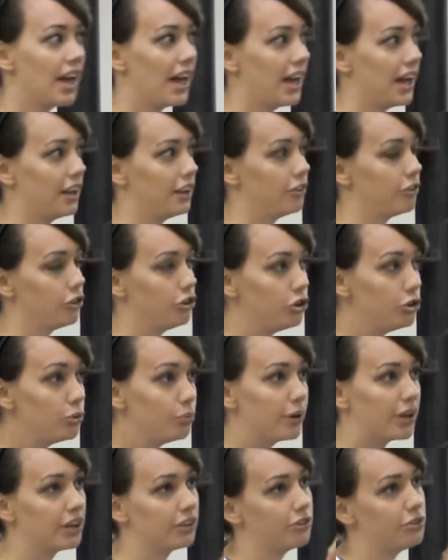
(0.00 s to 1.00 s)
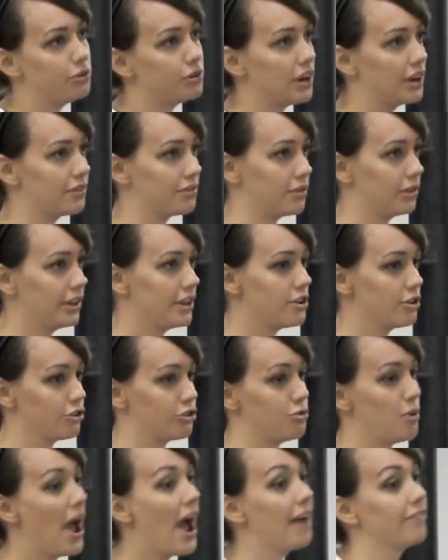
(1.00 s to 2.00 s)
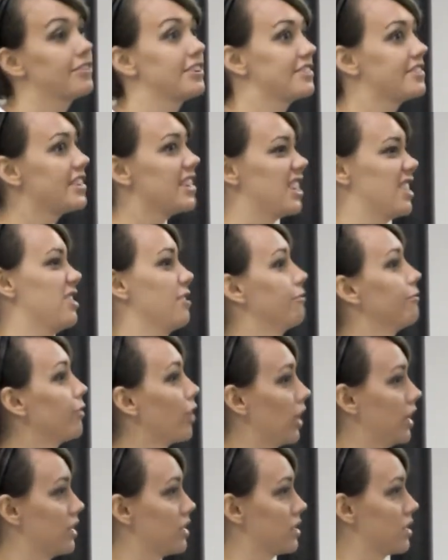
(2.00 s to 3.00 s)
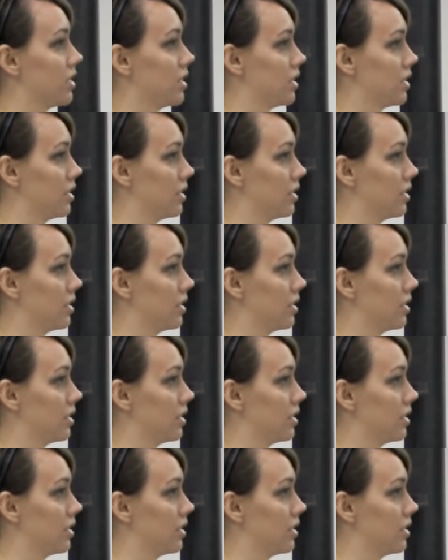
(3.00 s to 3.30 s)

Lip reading: And because you guys are leaders, you have to sit at the front.